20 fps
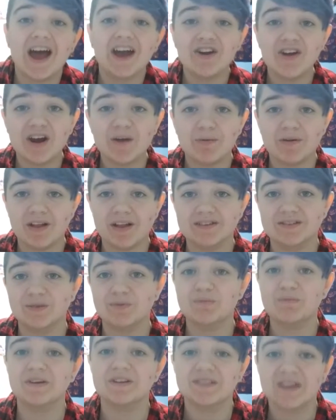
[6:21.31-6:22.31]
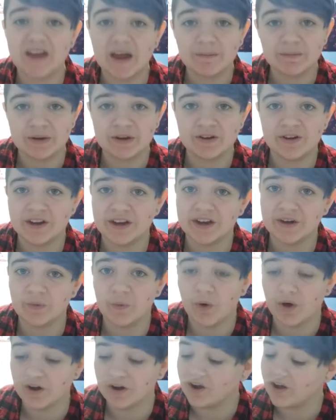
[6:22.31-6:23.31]
I know how to pronounce that one because I kept hearing it
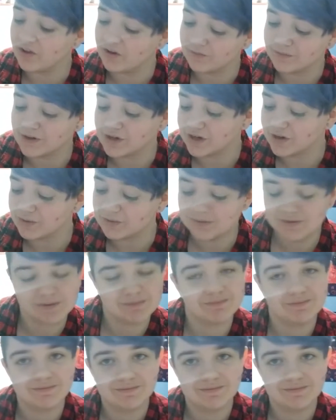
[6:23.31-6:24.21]
in watercolor videos.